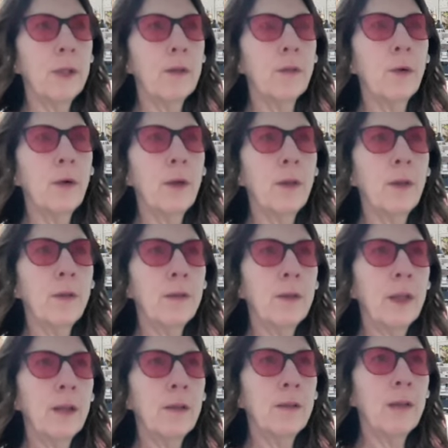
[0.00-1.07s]
It's one of those
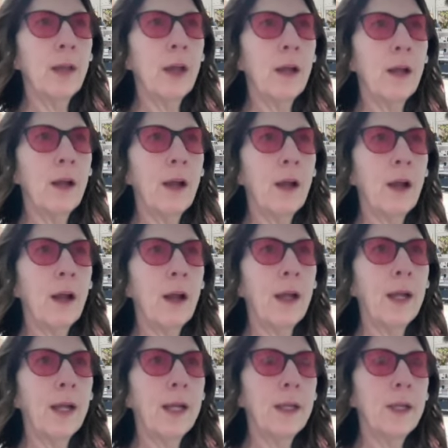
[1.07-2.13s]
things that
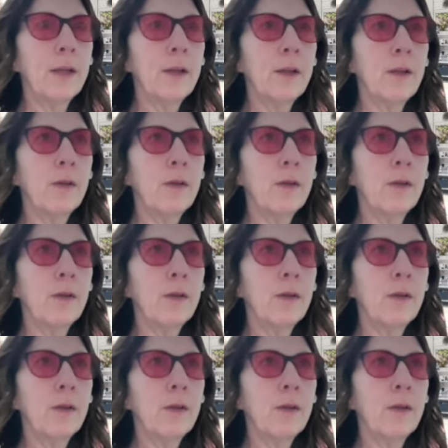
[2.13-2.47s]
I